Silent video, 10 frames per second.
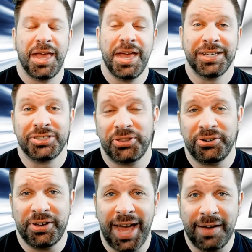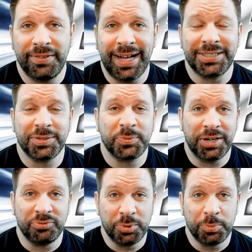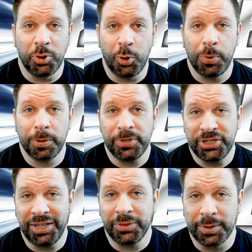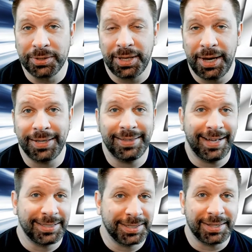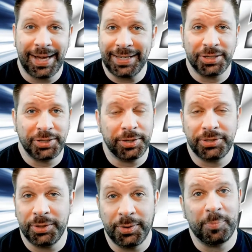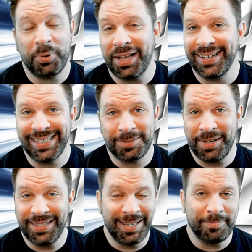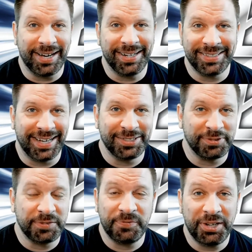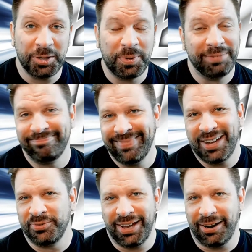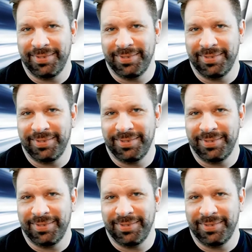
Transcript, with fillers: so there you have it. That's the, what a Rube Goldberg machine looks like, and that's a classic cartoon, and probably gets me demonetized for this video, but I don't care.